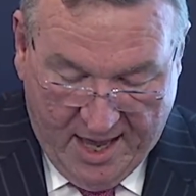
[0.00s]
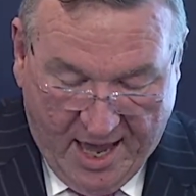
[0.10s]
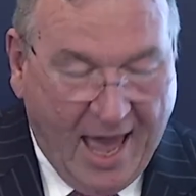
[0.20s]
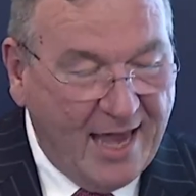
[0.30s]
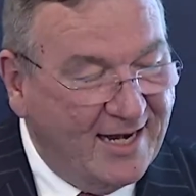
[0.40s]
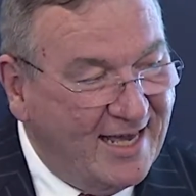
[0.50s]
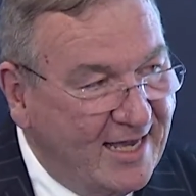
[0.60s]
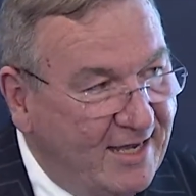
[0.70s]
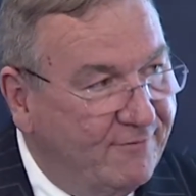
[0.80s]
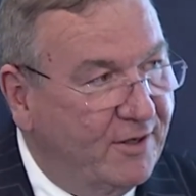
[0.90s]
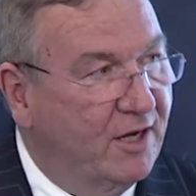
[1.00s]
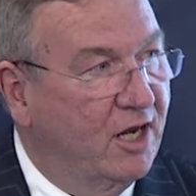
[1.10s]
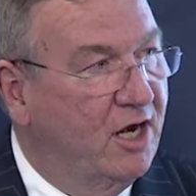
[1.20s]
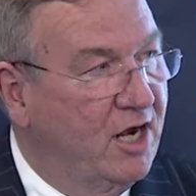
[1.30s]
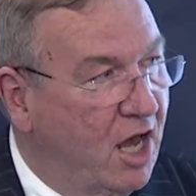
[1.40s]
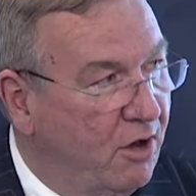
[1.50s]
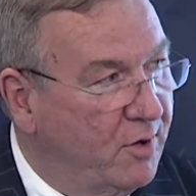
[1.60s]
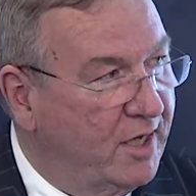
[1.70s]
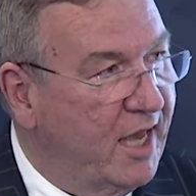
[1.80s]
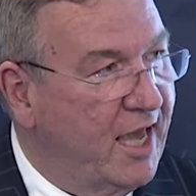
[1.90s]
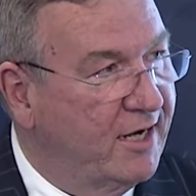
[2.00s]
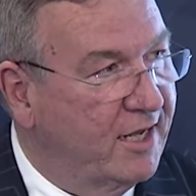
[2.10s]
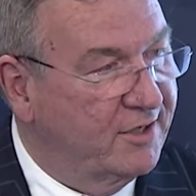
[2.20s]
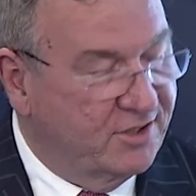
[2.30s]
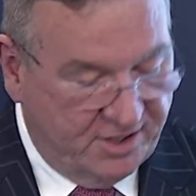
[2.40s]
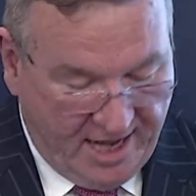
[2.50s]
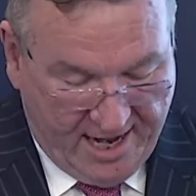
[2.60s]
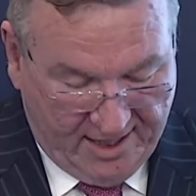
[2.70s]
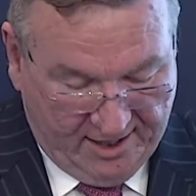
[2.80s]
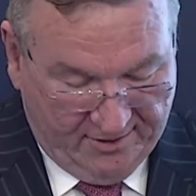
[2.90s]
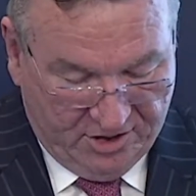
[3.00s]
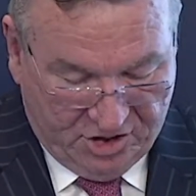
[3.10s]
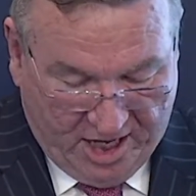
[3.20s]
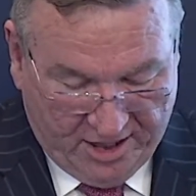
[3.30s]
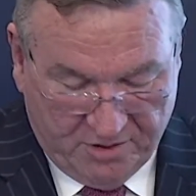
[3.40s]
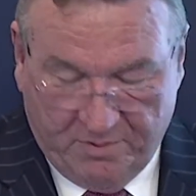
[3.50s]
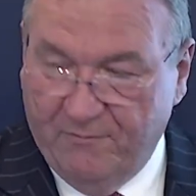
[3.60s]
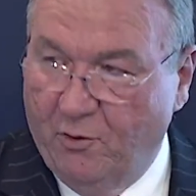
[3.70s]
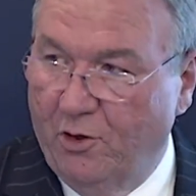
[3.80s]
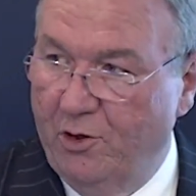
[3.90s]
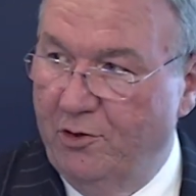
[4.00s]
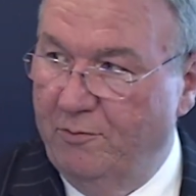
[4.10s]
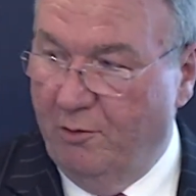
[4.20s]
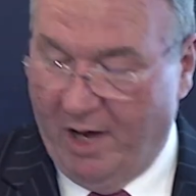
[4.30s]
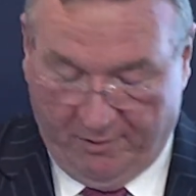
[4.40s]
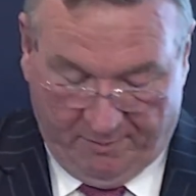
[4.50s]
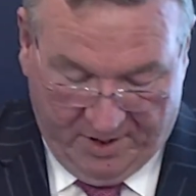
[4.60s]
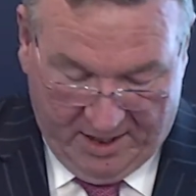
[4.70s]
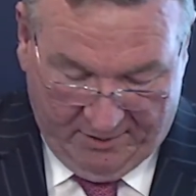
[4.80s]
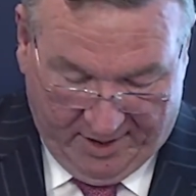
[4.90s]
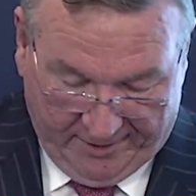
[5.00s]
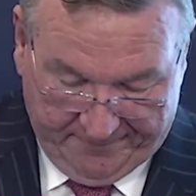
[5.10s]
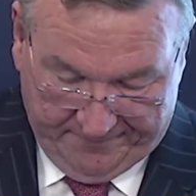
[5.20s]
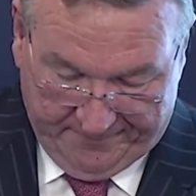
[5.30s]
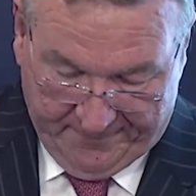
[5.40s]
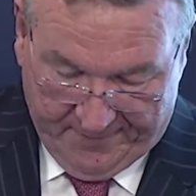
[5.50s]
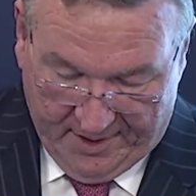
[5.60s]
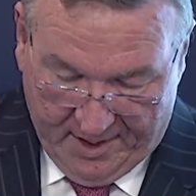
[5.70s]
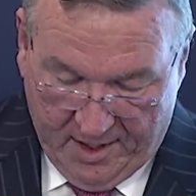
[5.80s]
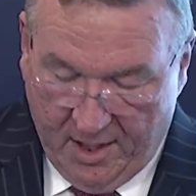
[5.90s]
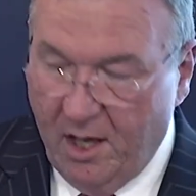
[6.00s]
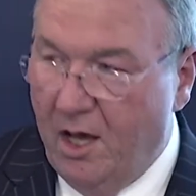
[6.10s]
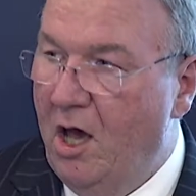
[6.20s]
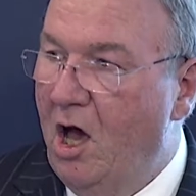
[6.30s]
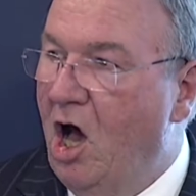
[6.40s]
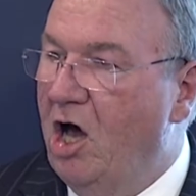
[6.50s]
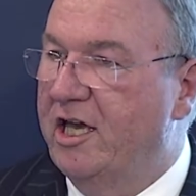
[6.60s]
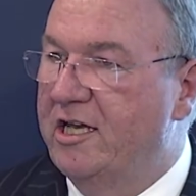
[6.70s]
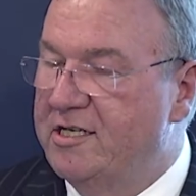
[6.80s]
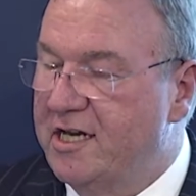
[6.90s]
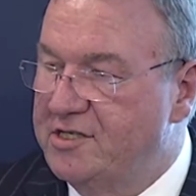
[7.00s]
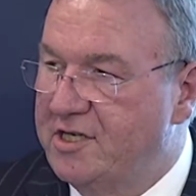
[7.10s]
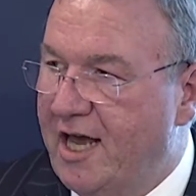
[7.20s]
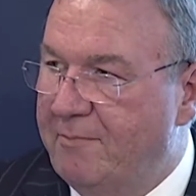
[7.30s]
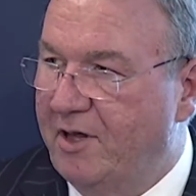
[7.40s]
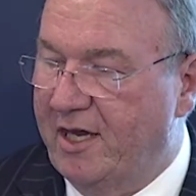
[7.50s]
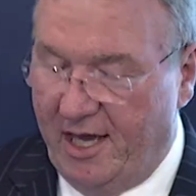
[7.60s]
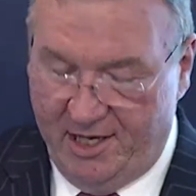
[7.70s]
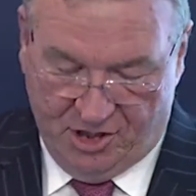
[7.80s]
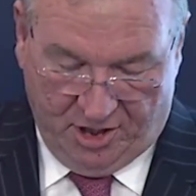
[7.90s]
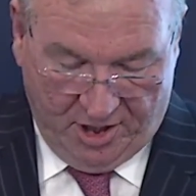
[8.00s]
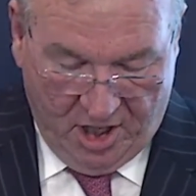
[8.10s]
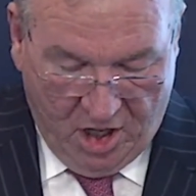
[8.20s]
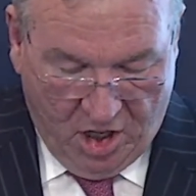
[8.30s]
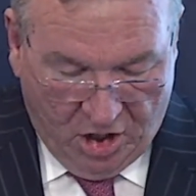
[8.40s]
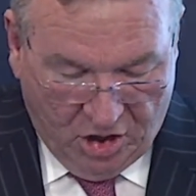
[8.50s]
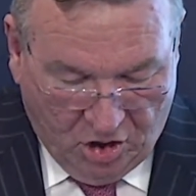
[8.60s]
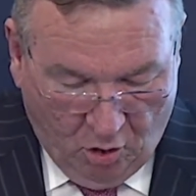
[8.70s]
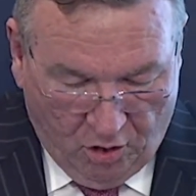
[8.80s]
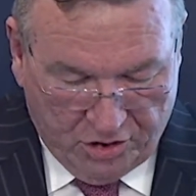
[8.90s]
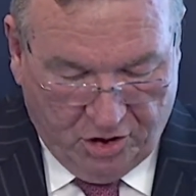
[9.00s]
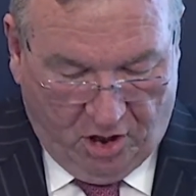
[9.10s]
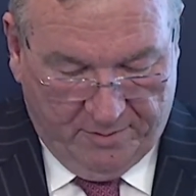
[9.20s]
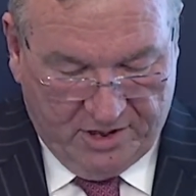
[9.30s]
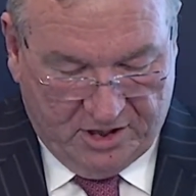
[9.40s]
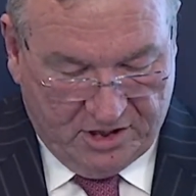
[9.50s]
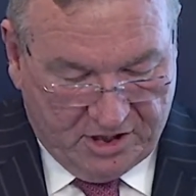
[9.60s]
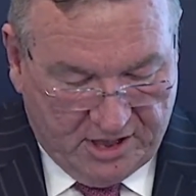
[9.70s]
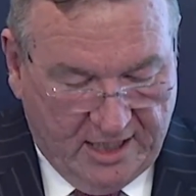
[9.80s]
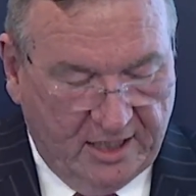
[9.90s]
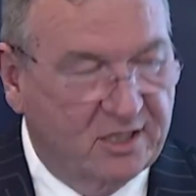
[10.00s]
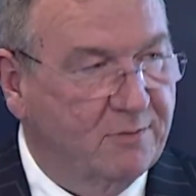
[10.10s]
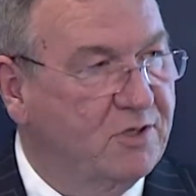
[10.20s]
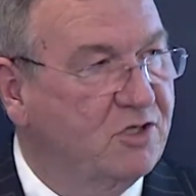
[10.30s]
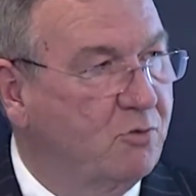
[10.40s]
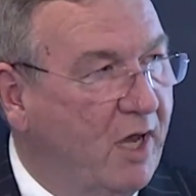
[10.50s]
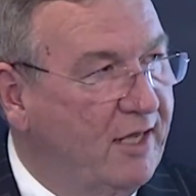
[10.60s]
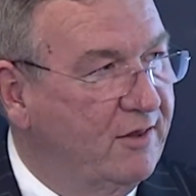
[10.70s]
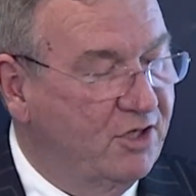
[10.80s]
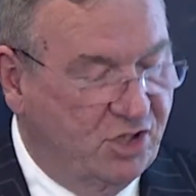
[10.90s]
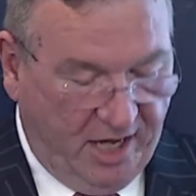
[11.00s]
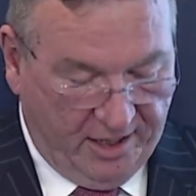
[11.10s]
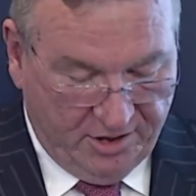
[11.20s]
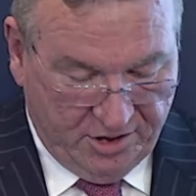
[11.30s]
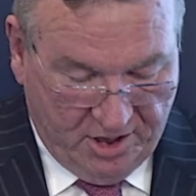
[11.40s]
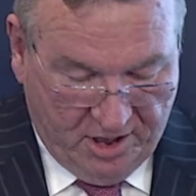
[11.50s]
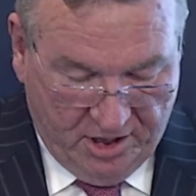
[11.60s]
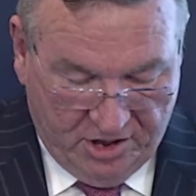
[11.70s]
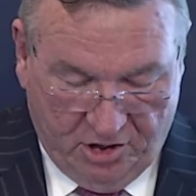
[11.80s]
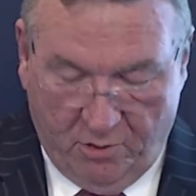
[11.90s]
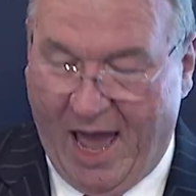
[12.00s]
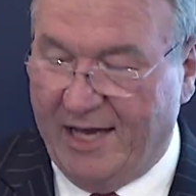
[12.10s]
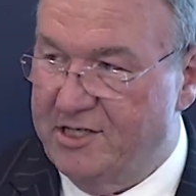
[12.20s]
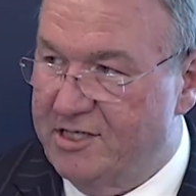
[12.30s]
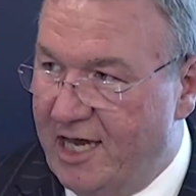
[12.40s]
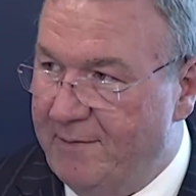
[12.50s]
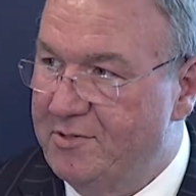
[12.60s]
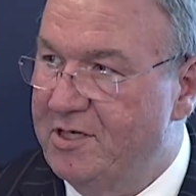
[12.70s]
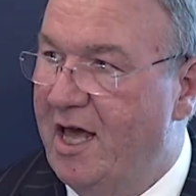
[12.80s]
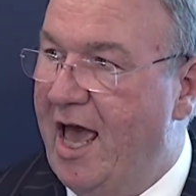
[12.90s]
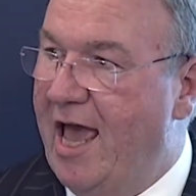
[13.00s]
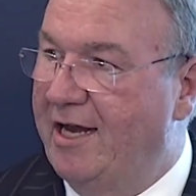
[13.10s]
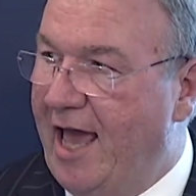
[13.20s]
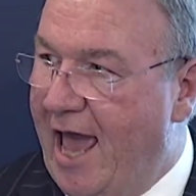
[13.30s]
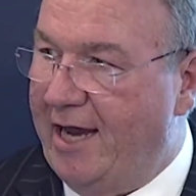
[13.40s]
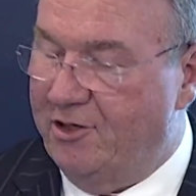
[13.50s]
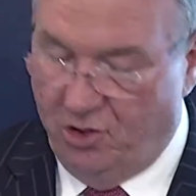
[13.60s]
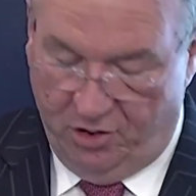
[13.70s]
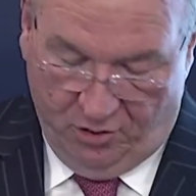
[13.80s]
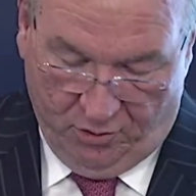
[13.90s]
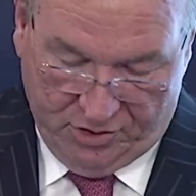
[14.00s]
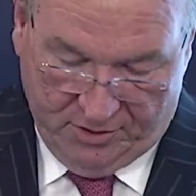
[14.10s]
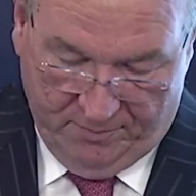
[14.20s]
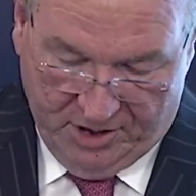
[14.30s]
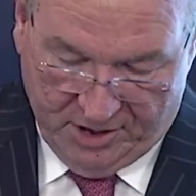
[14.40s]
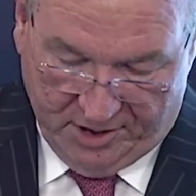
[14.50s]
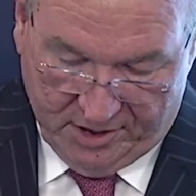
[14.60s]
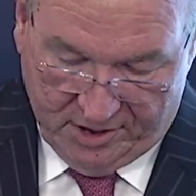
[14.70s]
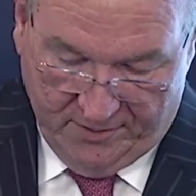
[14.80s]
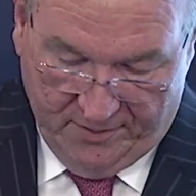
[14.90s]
and even knowing and understanding the judge before whom you are appearing. On a contested application, your job is to seek to persuade the judge to accept and act on your submissions.